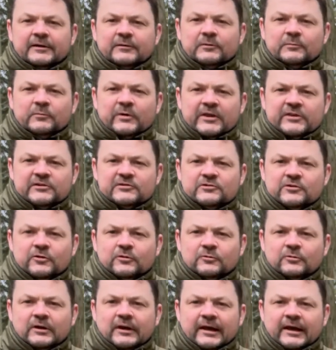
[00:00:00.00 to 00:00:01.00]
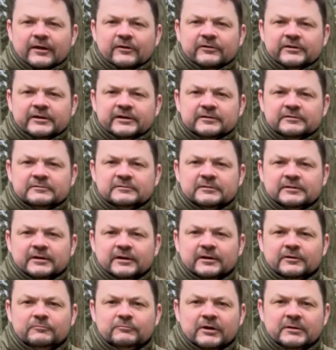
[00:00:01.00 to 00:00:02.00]
weather's gone all cloudy and
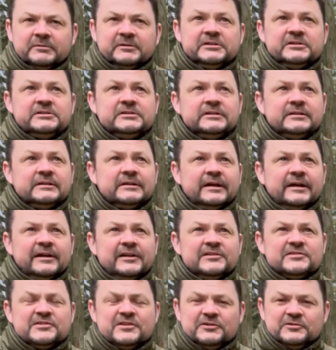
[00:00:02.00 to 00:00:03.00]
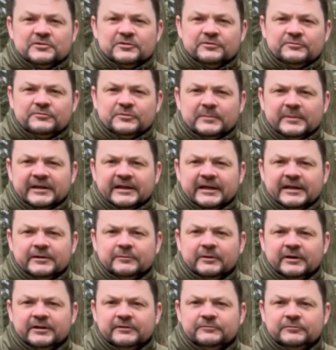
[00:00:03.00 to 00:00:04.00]
rubbish, and it's no good for me
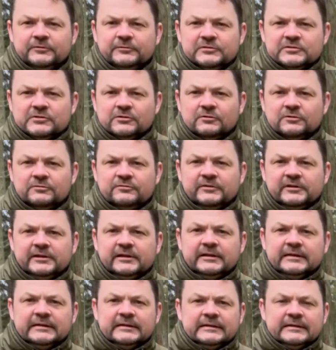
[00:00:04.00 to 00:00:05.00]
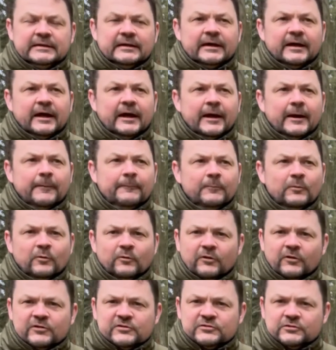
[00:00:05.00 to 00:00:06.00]
anyway for photography, or
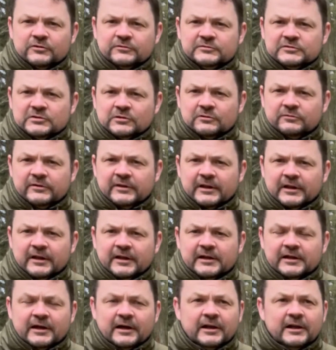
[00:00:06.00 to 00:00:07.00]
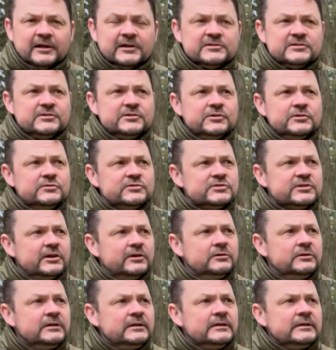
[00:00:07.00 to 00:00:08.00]
not the sort of photography that I like to do. So
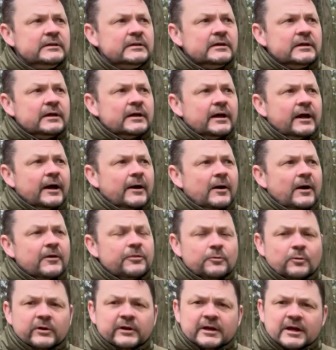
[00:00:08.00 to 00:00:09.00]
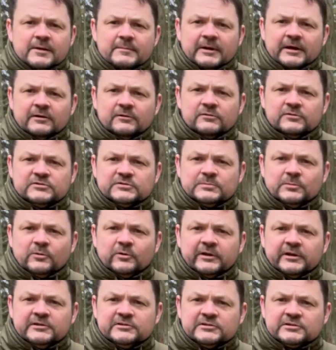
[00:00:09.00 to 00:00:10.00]
I thought I'd come out this
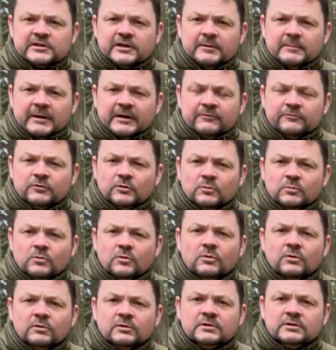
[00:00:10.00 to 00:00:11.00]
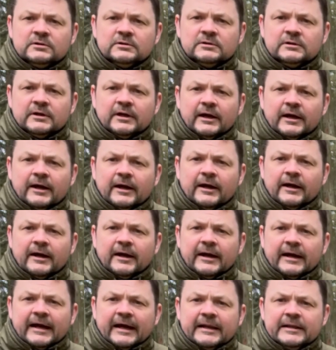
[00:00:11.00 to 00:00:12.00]
morning and just come out for a walk,
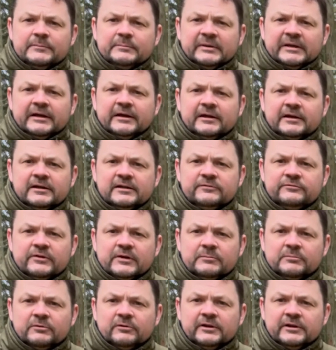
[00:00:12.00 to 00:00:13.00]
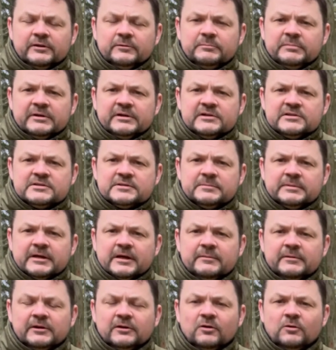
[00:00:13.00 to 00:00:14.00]
and it being early February, the birds are
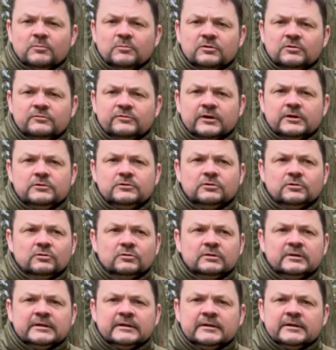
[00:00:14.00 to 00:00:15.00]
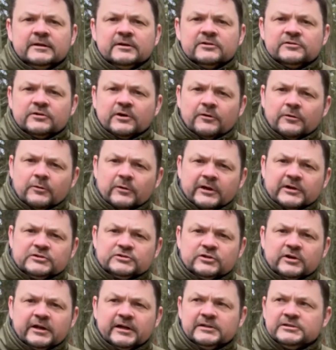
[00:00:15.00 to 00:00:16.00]
becoming a lot more vocal. So I thought I'd
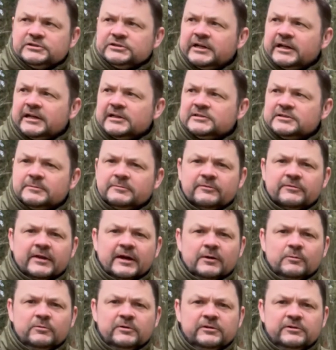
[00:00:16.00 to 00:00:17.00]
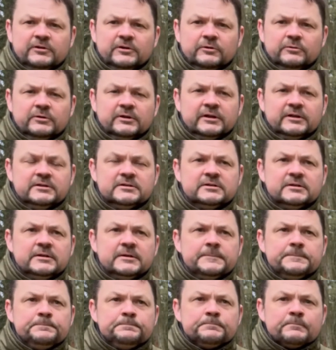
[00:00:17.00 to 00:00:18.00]
try and share some of that with you, and
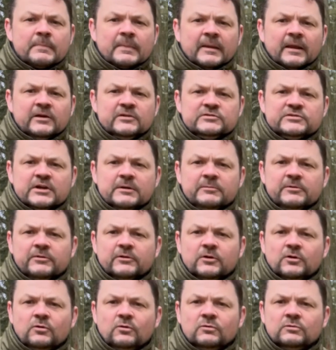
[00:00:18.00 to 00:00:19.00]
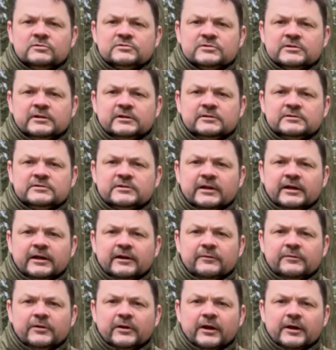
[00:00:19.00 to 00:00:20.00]
some of the calls
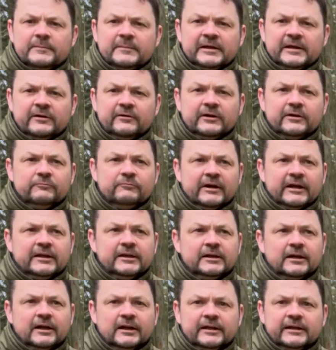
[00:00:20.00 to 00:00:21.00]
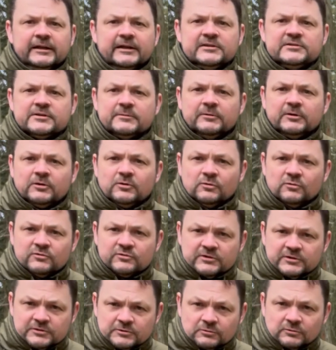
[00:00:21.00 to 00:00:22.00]
that I'm hearing regularly, and some of the calls
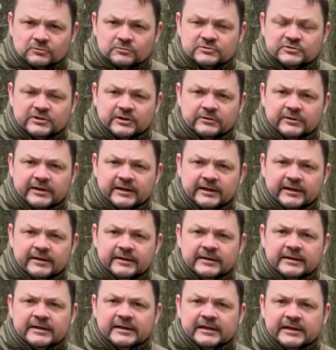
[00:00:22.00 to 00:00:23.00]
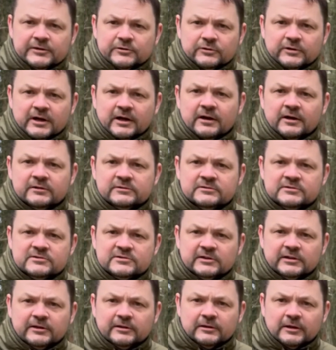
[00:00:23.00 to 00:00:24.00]
that you'll also hear in your gardens
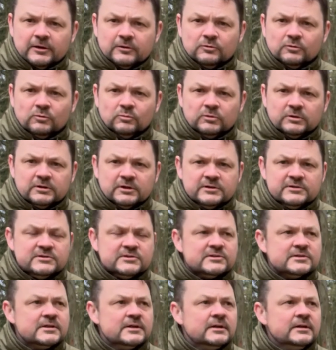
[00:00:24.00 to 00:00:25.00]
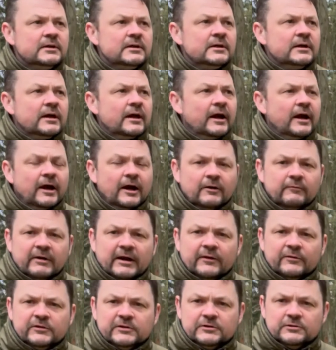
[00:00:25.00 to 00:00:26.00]
and in local woodlands
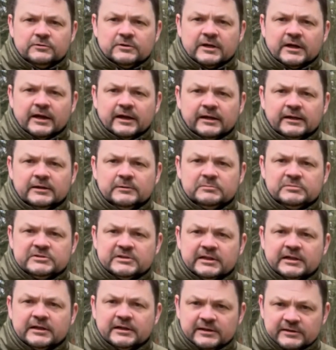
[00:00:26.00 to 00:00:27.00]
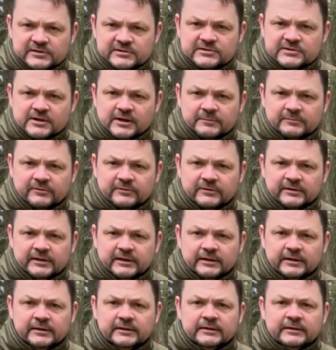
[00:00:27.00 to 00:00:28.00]
around the UK, particularly at this time of the
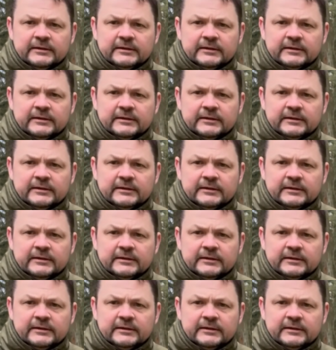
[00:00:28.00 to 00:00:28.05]
year,